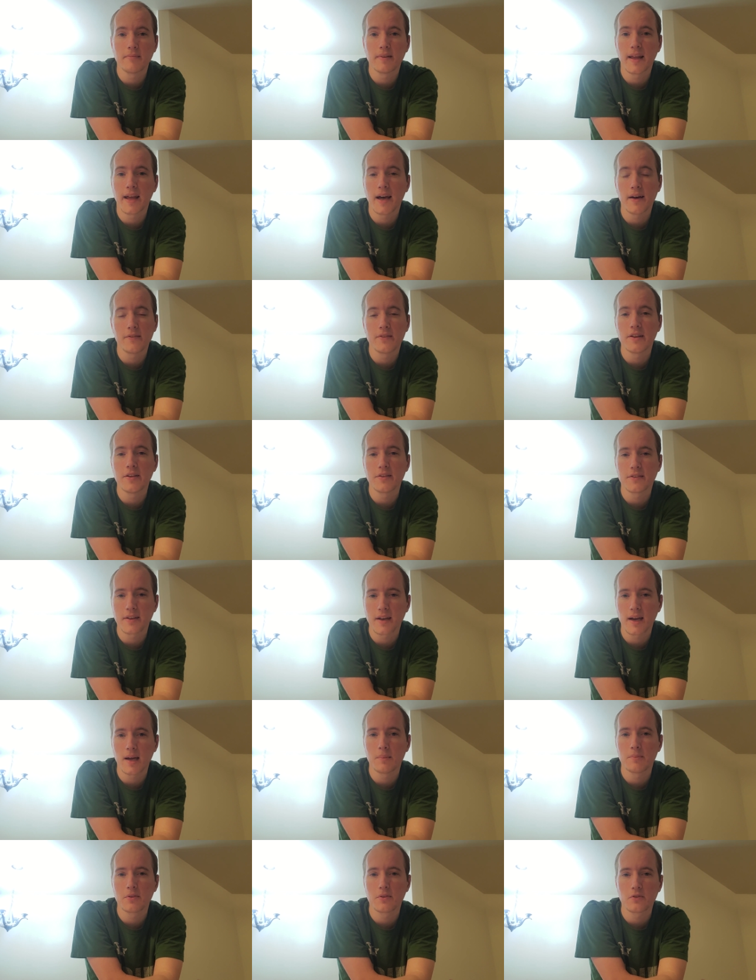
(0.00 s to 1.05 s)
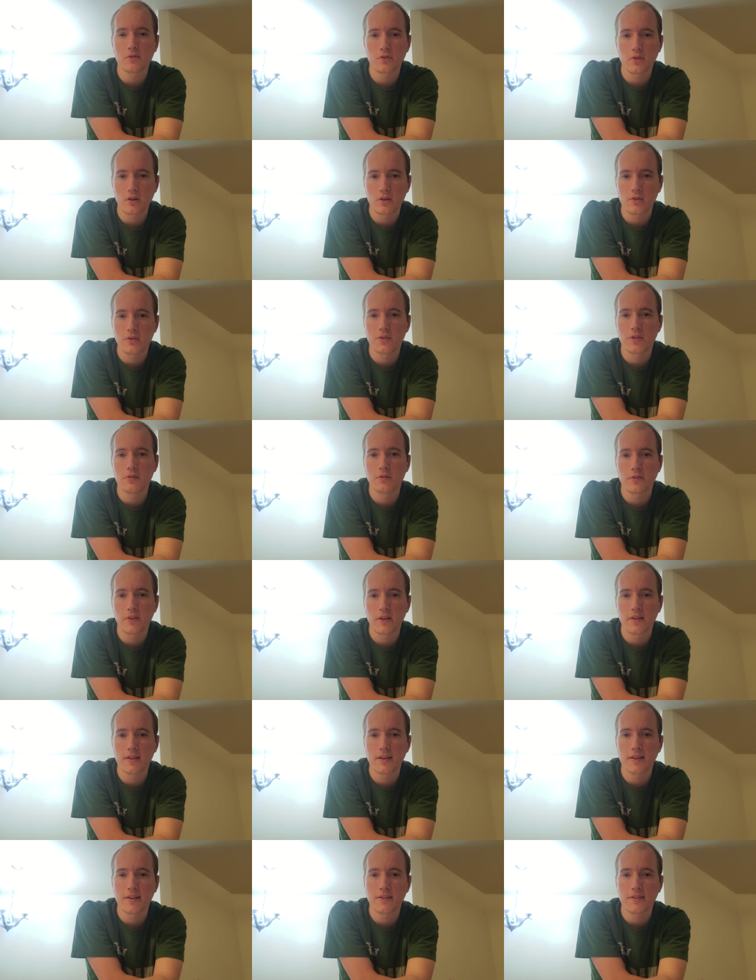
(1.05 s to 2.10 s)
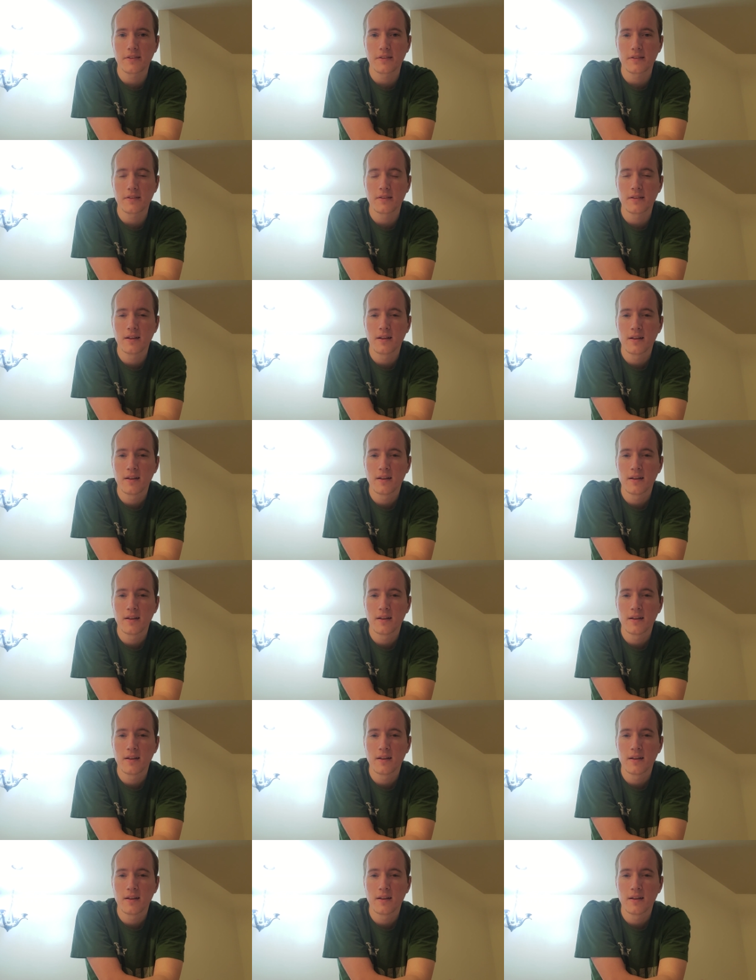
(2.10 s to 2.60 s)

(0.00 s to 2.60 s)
have these times and struggles and feelings, and